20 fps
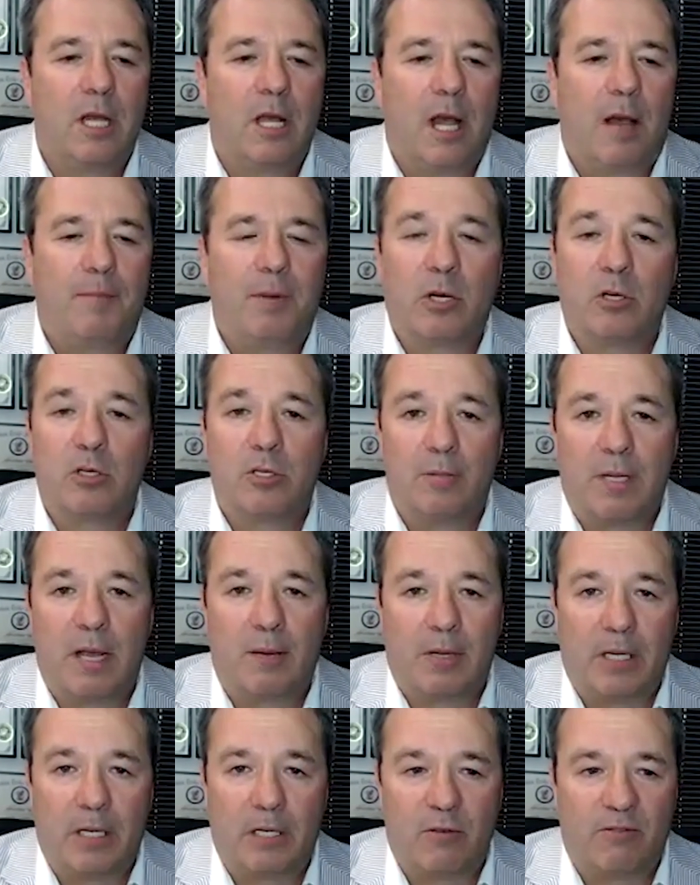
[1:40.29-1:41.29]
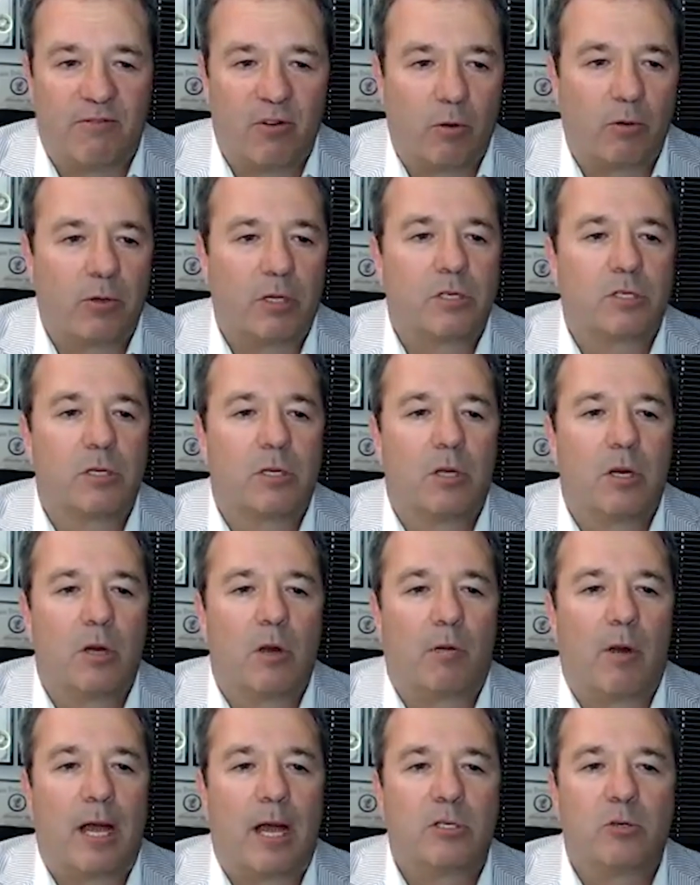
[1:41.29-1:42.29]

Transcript: appears to be coming into focus, right?